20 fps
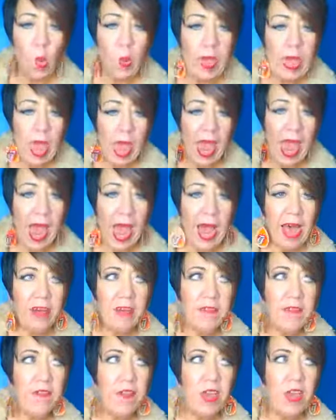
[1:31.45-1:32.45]
We
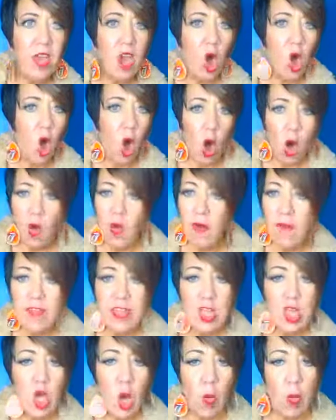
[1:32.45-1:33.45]
have all
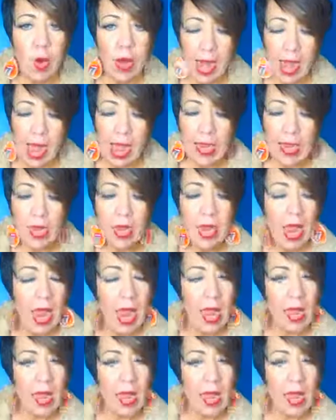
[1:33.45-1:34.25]
of this going on